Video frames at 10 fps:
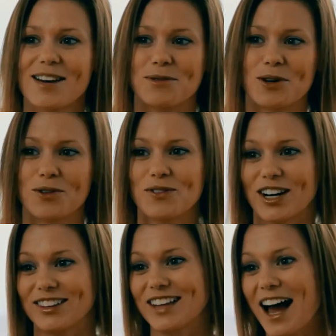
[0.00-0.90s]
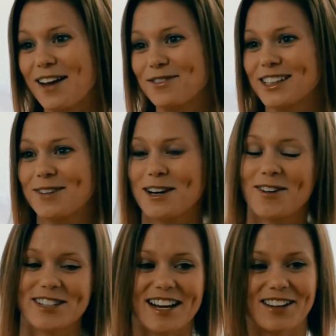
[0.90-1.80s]
It was always very lively. We
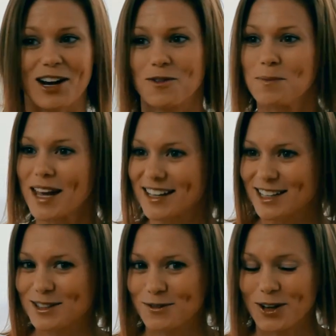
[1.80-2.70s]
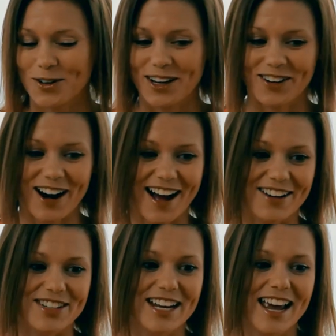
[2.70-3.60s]
always had a lot of opinions flowing
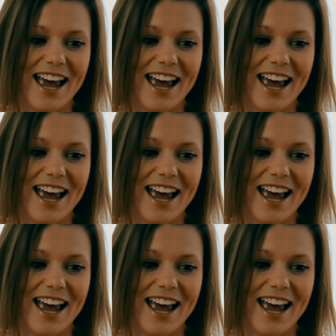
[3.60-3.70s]
around.